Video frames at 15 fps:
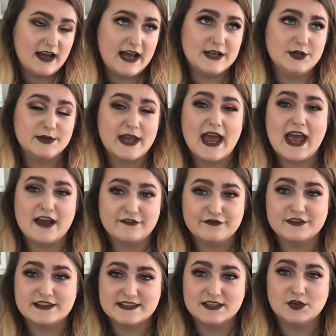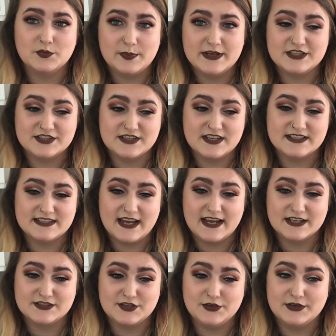and you get every single picture they
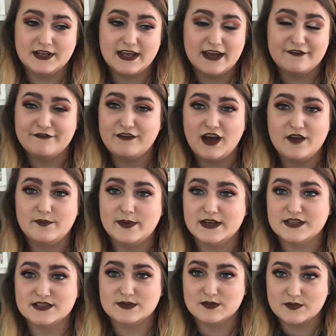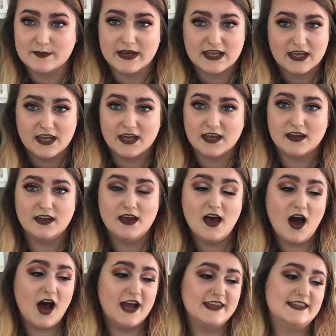take, so you could get 5 pictures with Mickey,
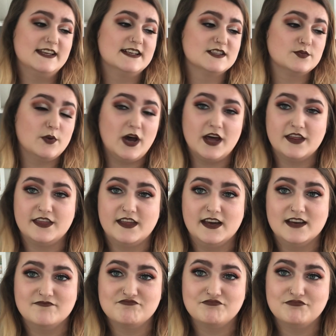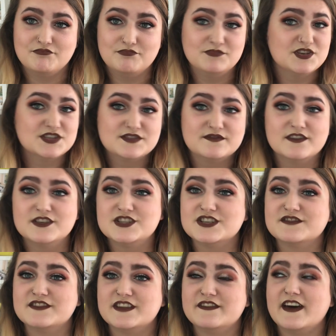I think it's worth it.
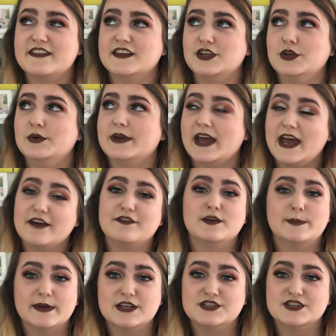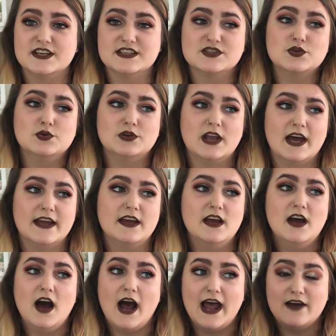Just for the fact that you get every picture. It's not like
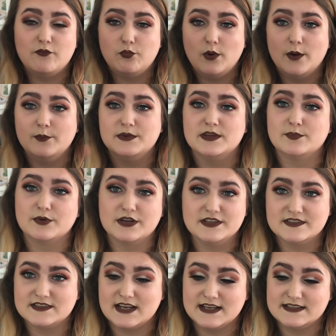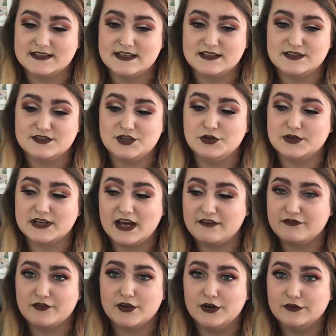I have one with a princess. It's you could have
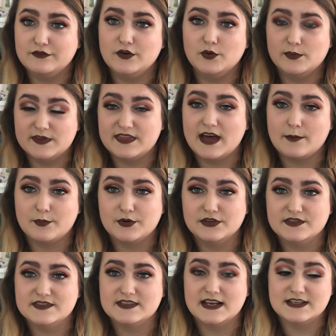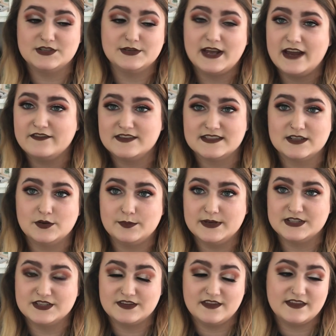3 or 4 with that princess. You get every single
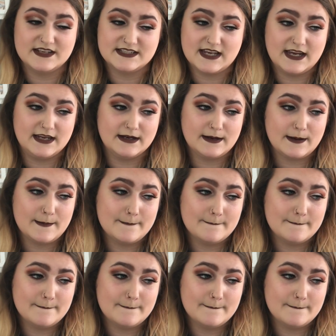picture that they take.